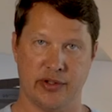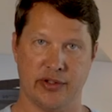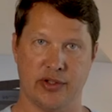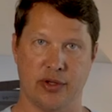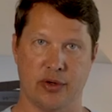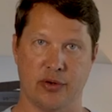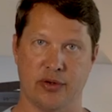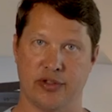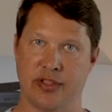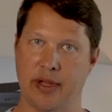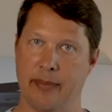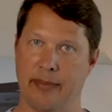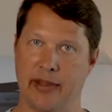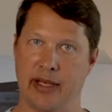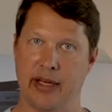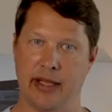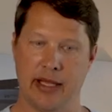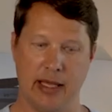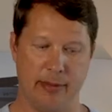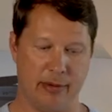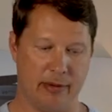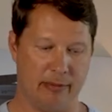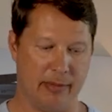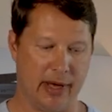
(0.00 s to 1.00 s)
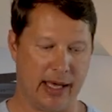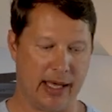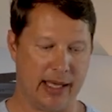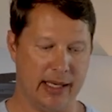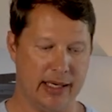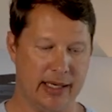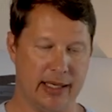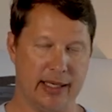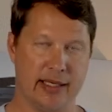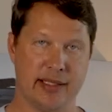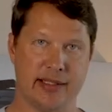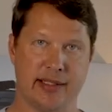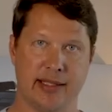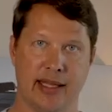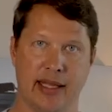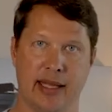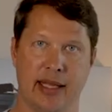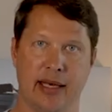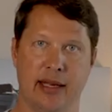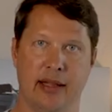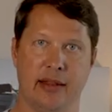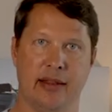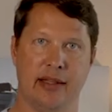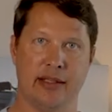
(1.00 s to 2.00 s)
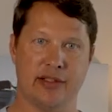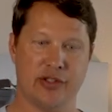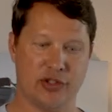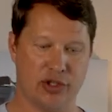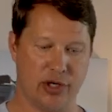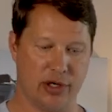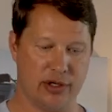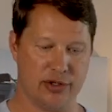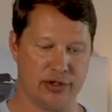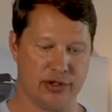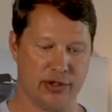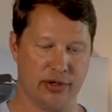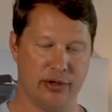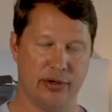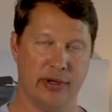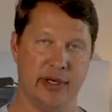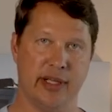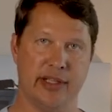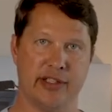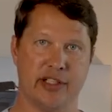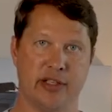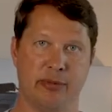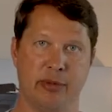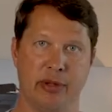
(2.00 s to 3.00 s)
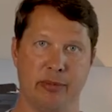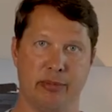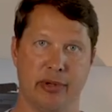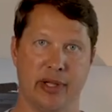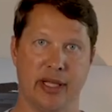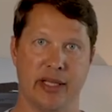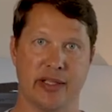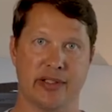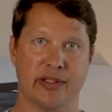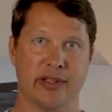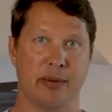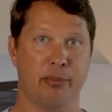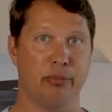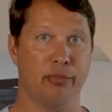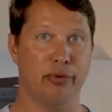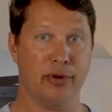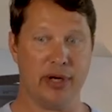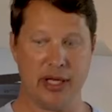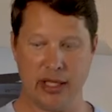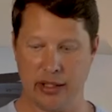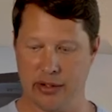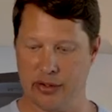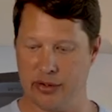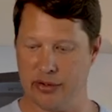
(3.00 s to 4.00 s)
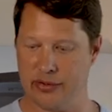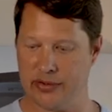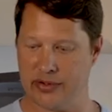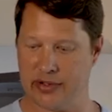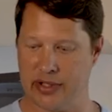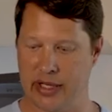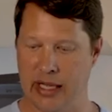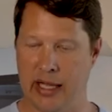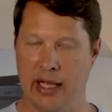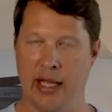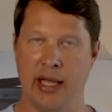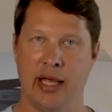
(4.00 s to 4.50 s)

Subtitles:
So something to keep in mind is that this charger needs to be placed pretty close